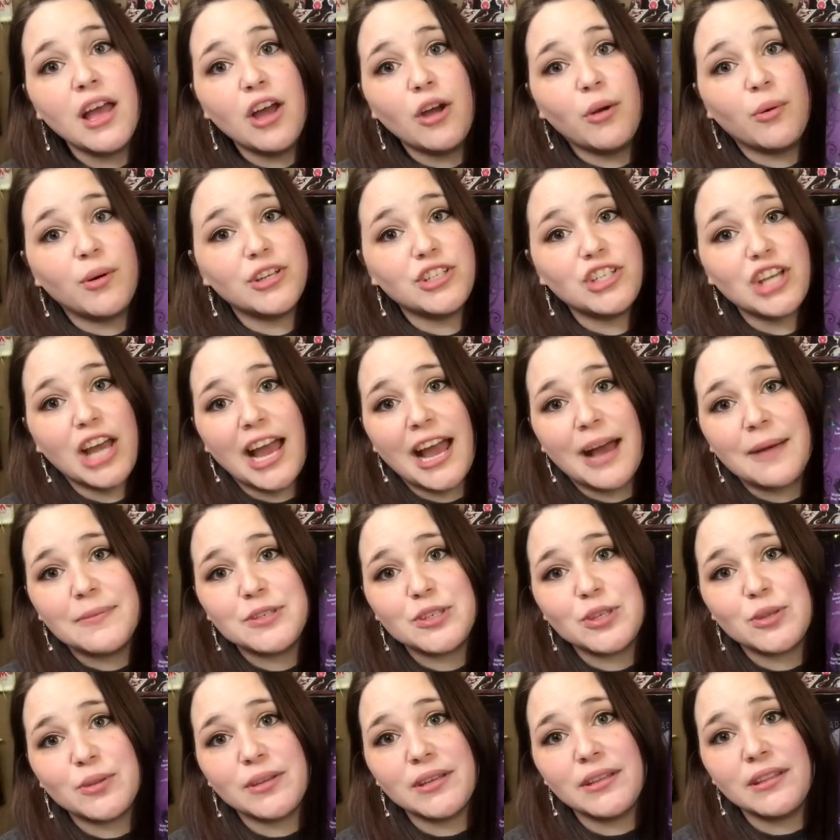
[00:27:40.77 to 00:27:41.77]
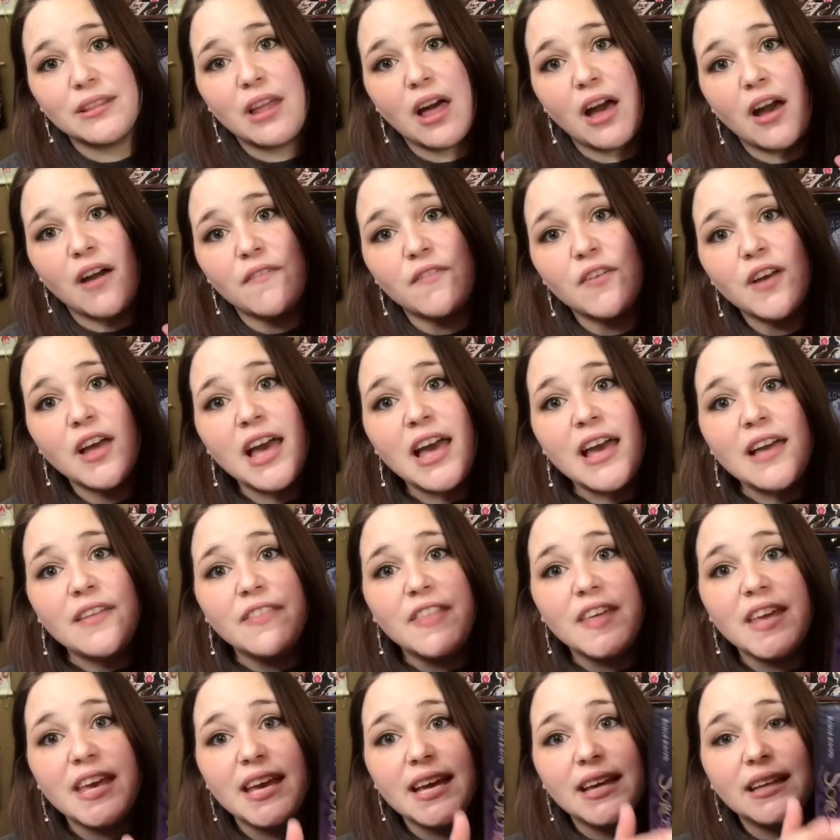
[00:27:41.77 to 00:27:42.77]
which I absolutely love,
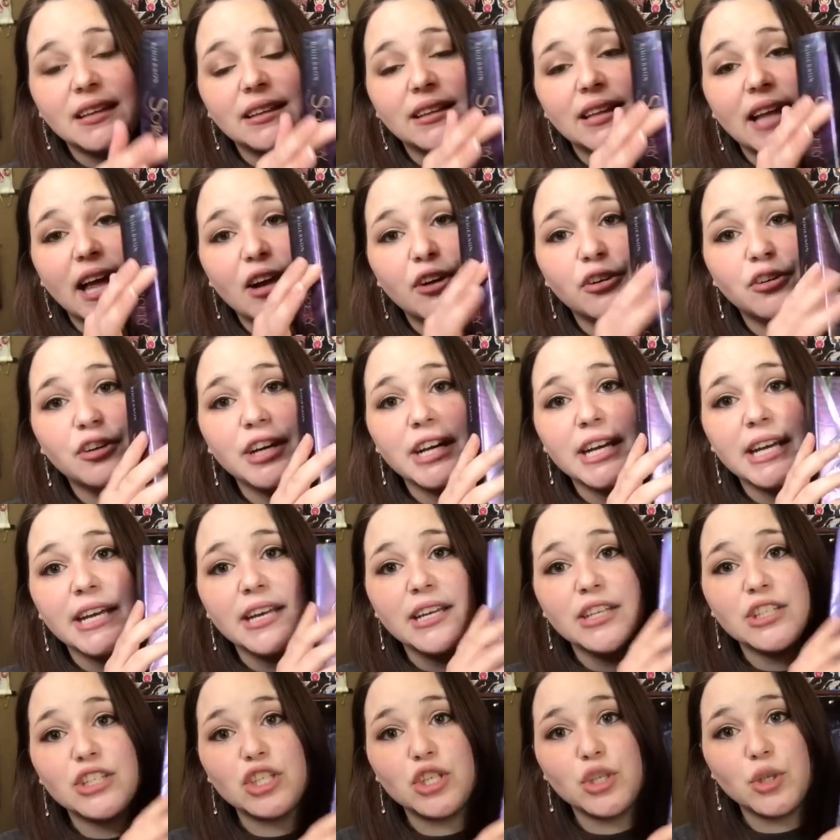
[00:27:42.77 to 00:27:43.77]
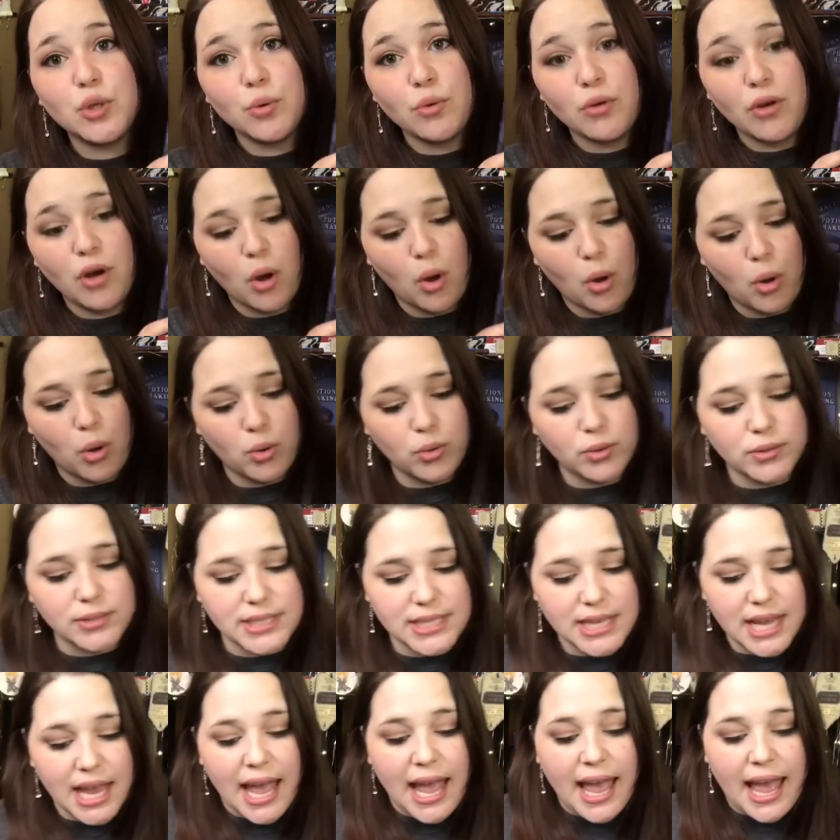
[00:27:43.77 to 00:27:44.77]
the lettering to
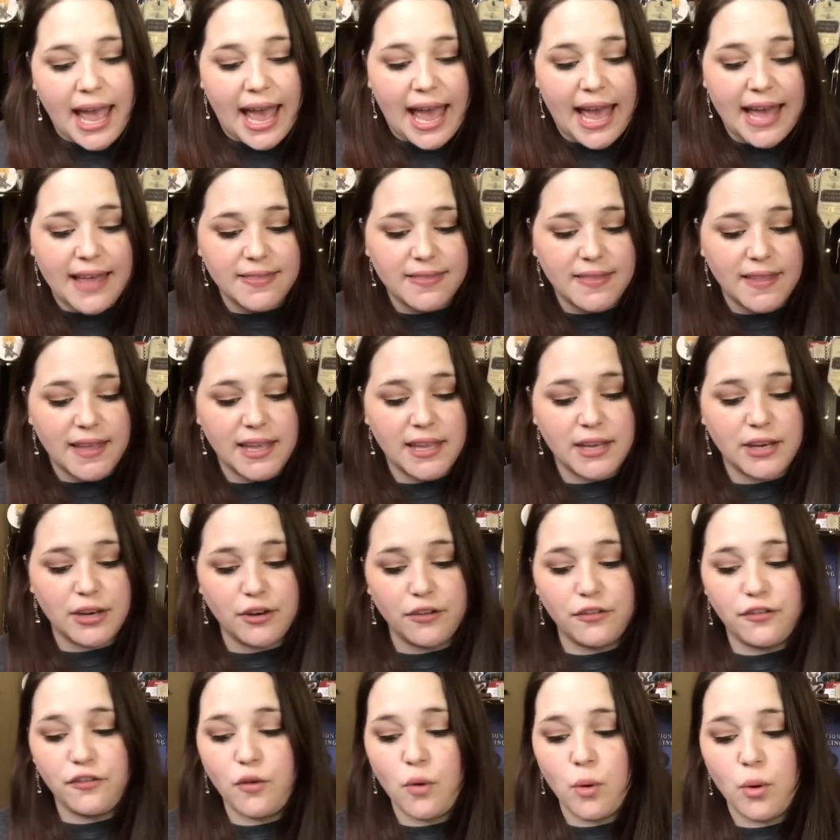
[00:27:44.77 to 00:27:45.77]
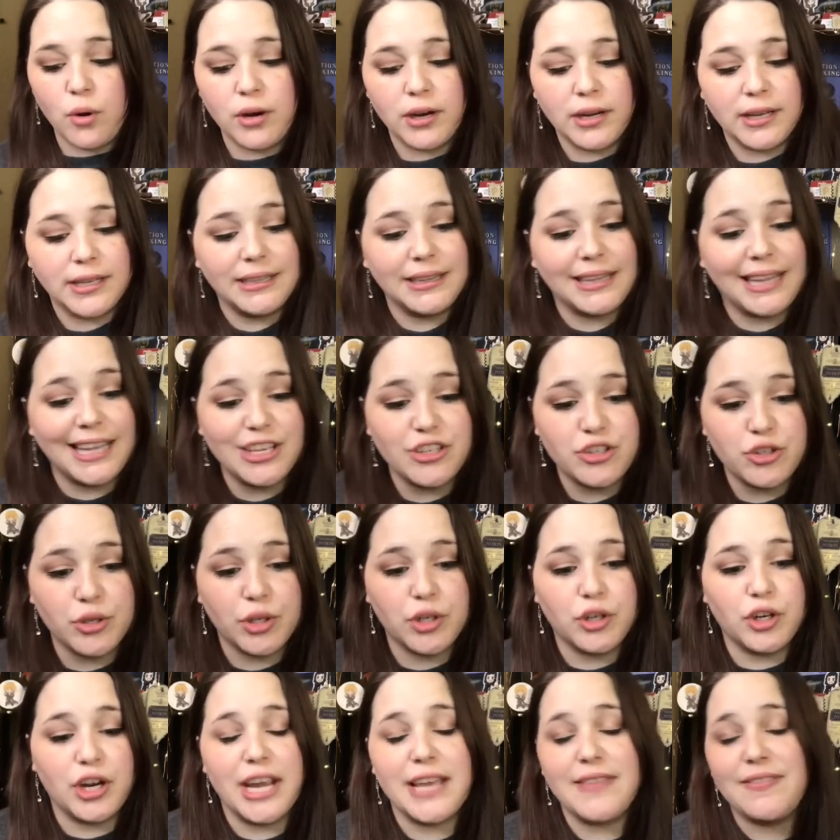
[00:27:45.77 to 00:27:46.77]
gold, and then for LitJoy
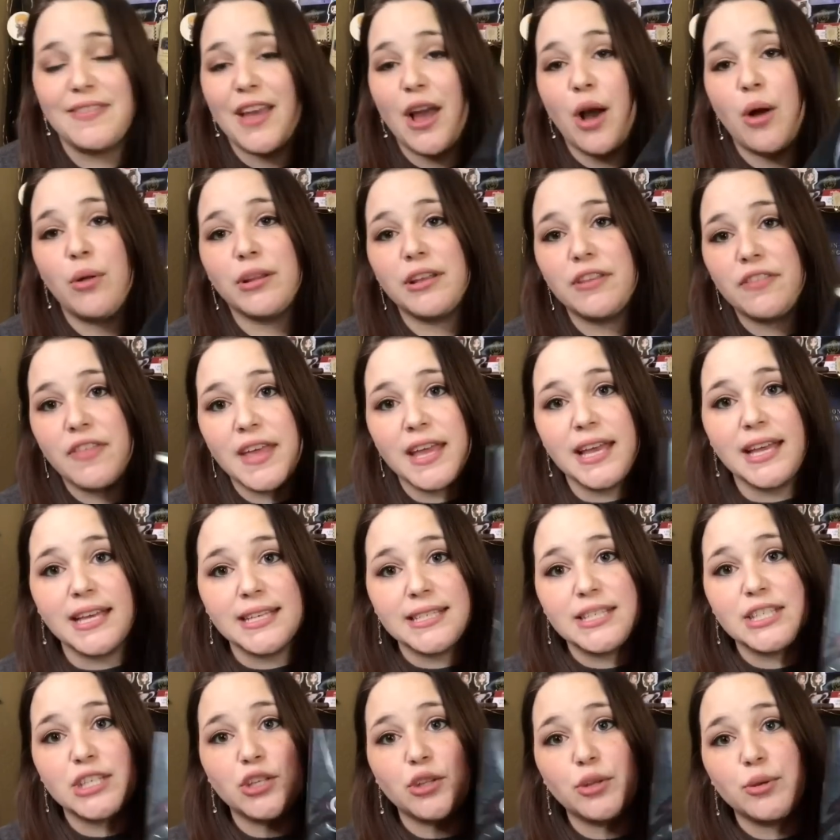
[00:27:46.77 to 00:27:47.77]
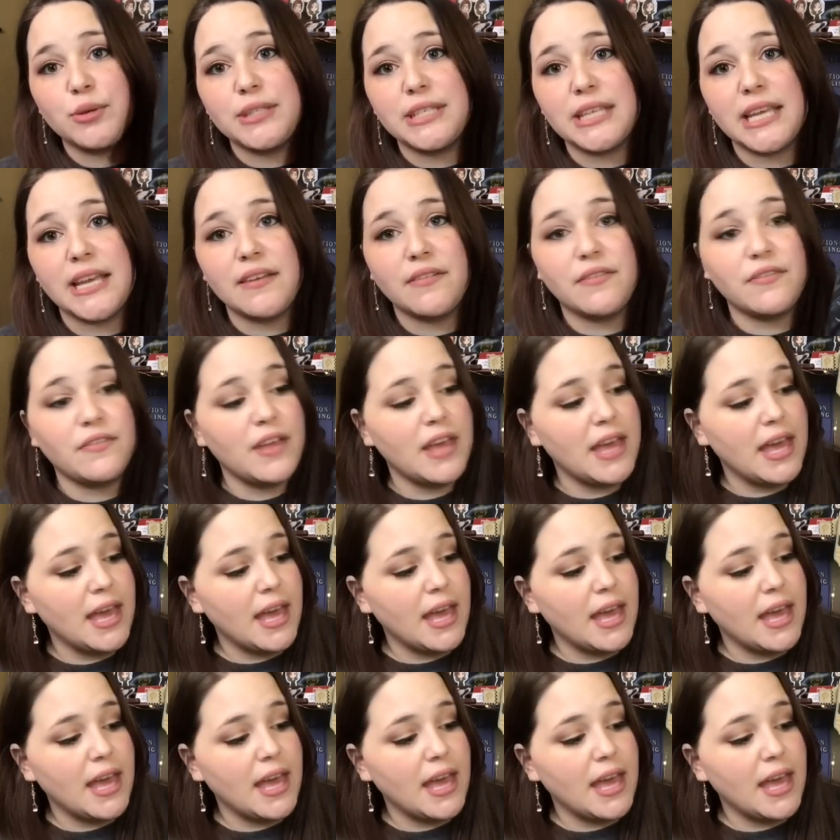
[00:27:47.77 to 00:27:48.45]
Crate, the only thing exclusive